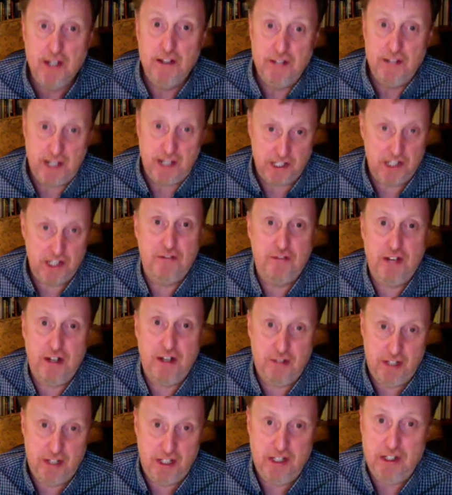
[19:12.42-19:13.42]
that's a
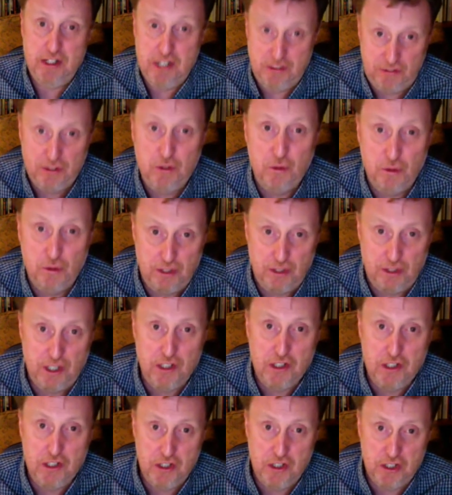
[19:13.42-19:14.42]
very difficult
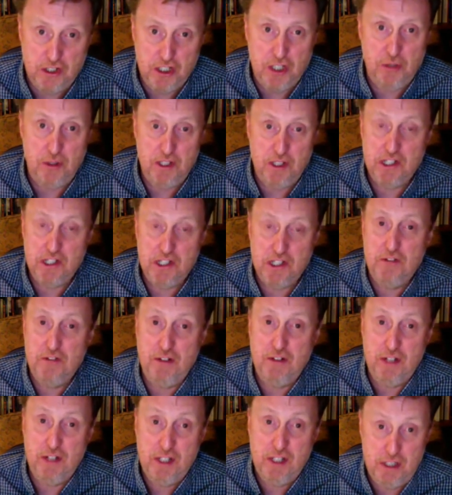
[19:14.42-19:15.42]
thing to do. Yeah. It's a
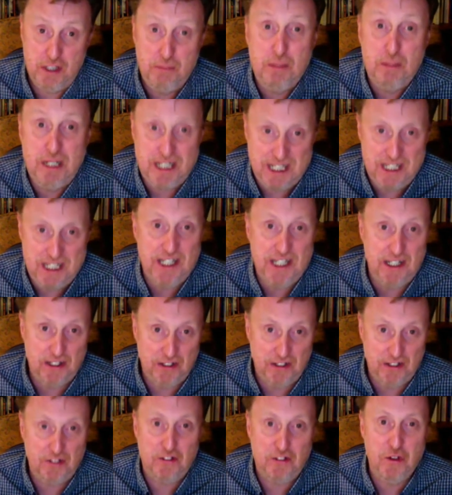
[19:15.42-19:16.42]
very depleting and
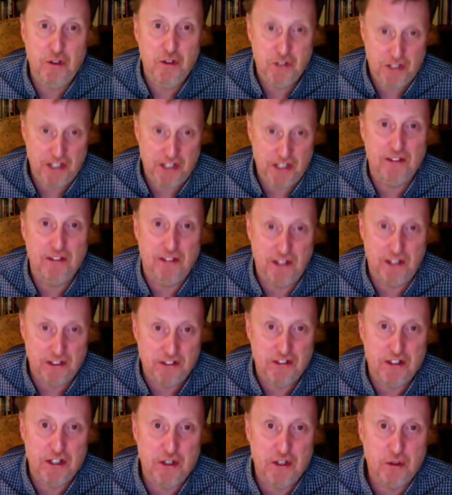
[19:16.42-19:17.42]
exhausting thing
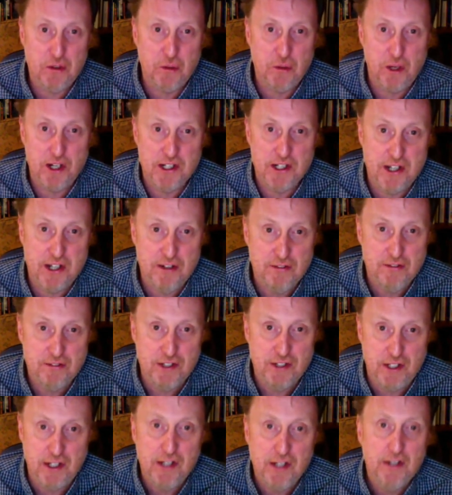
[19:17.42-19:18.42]
to do quite
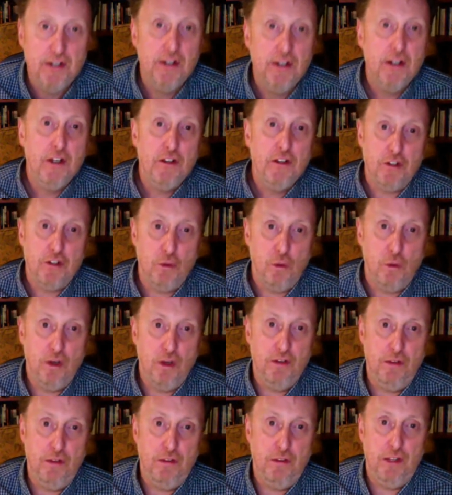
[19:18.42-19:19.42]
often. So, one
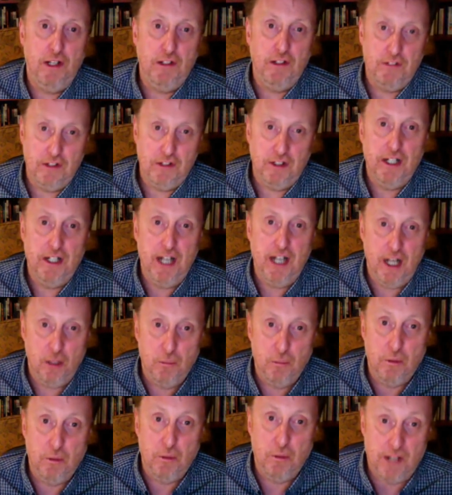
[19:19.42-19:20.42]
of the things that can
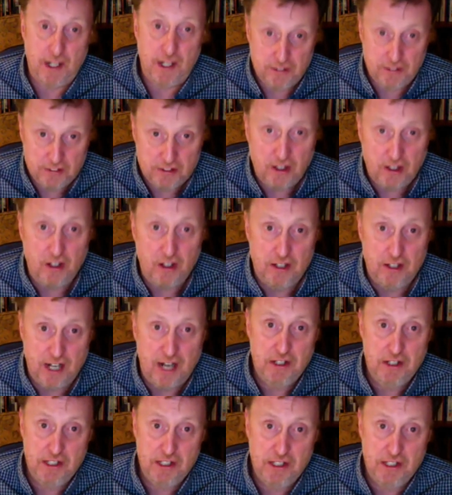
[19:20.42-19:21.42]
help with that is
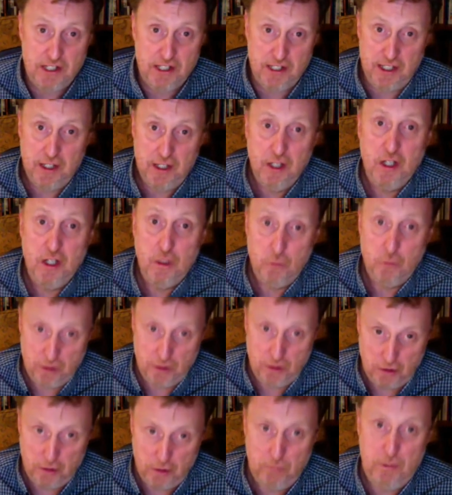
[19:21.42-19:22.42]
solidarity with
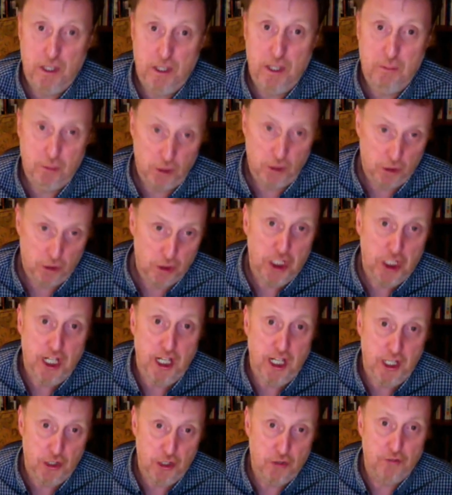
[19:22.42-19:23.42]
other people who
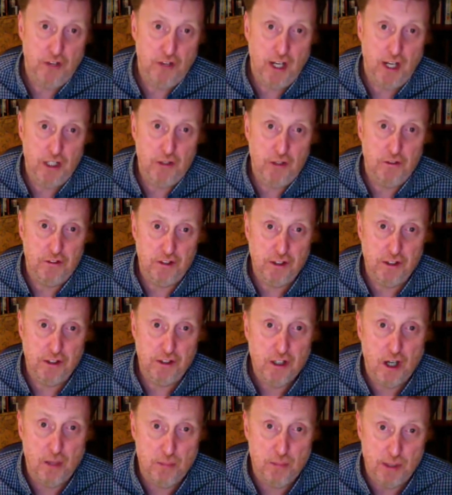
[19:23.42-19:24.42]
share your values in
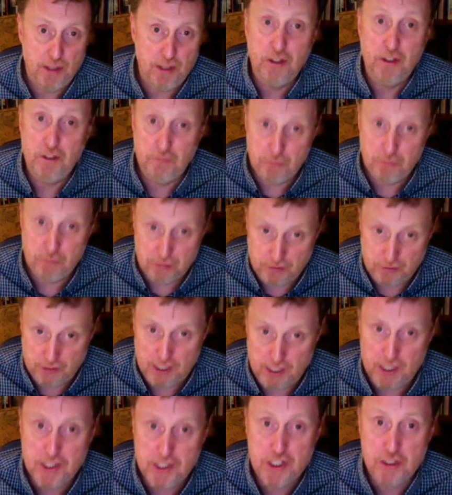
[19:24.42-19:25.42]
common and can
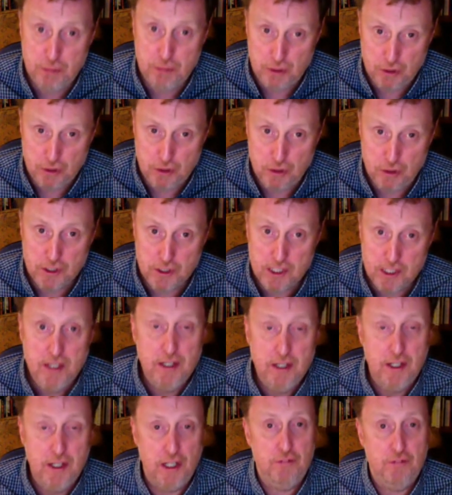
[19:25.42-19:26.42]
provide support.
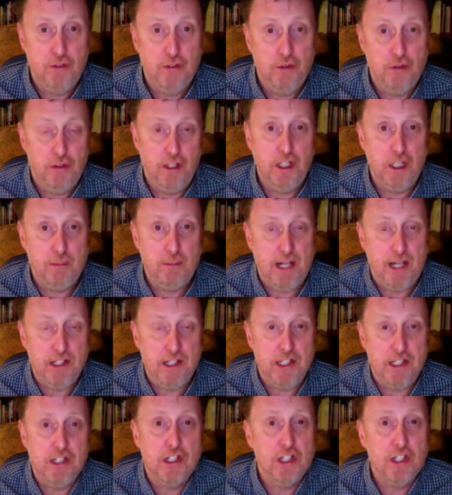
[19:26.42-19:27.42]
And if you think about
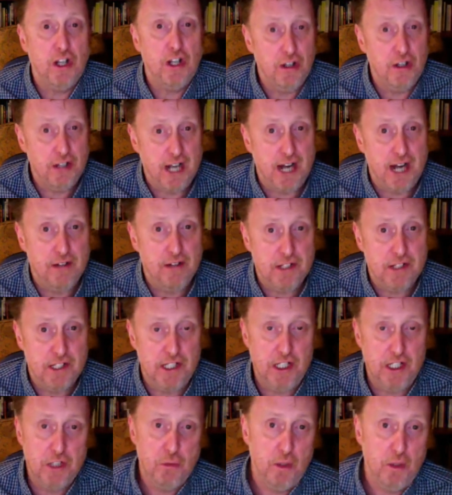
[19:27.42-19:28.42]
it,
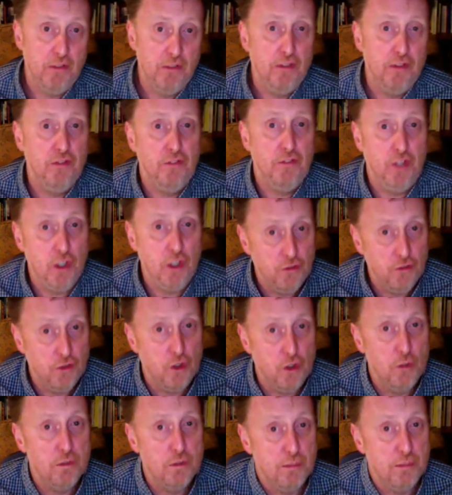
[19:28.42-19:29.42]
solidarity is one of the few
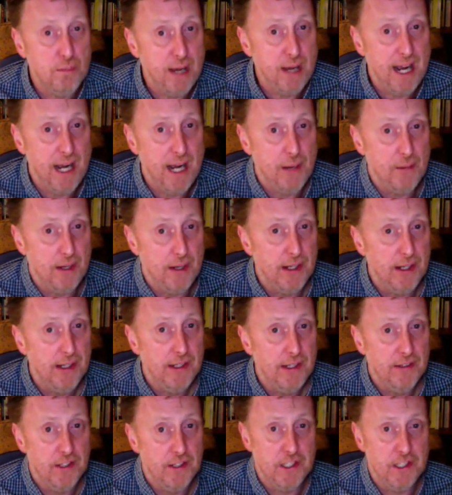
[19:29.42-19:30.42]
forms of power
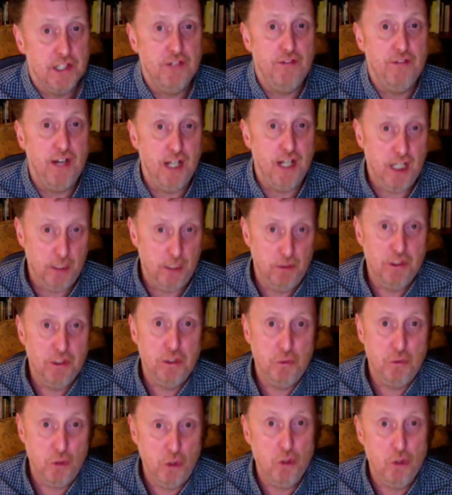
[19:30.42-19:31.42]
that's available to
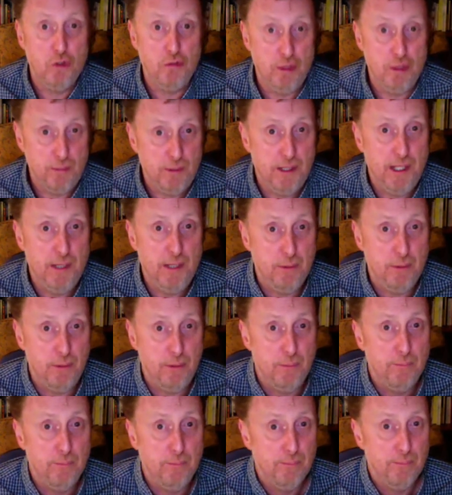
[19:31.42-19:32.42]
ordinary
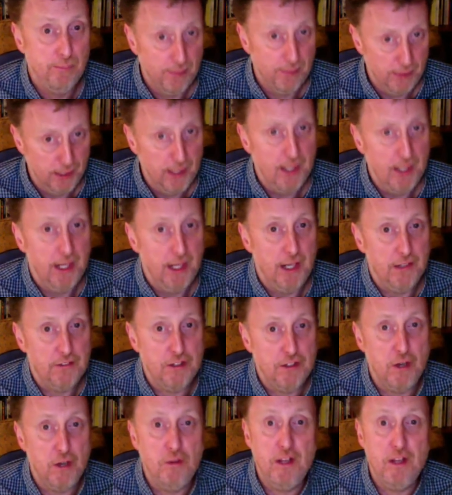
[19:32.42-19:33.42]
people.
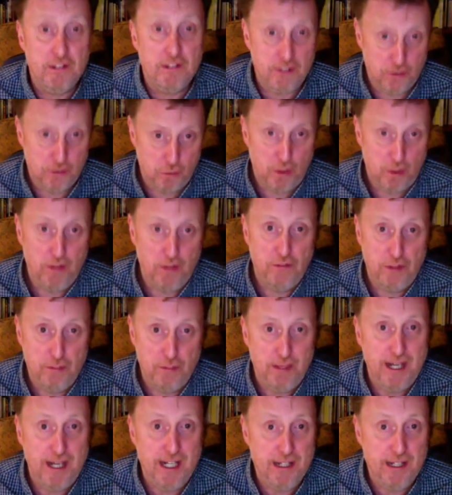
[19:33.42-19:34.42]
So, that is one of the
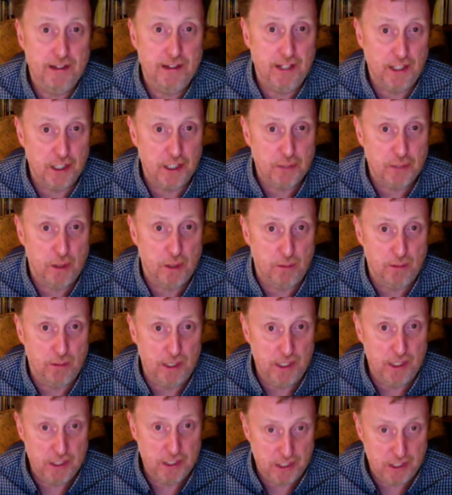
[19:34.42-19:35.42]
main things,
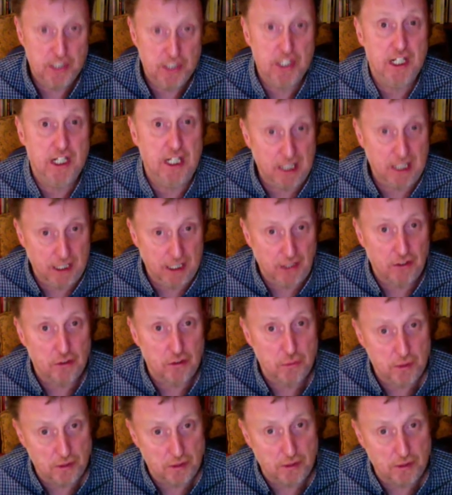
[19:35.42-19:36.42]
probably, is to seek links
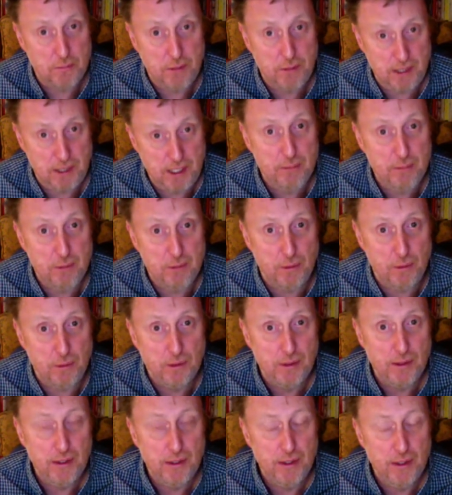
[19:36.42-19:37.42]
with other people
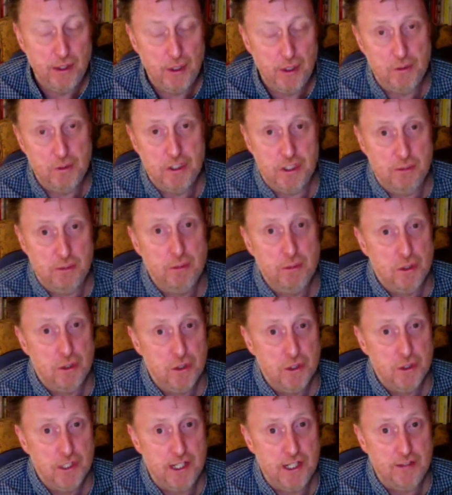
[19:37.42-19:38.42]
who are
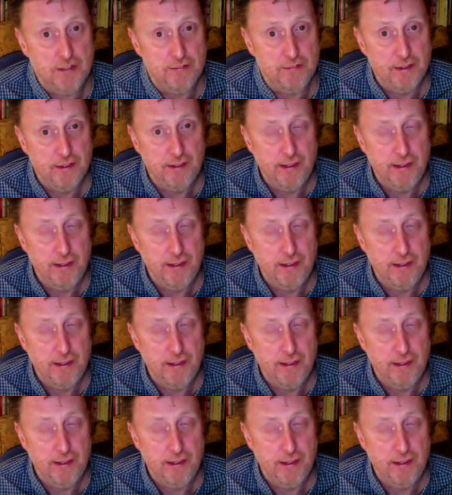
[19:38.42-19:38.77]
supportive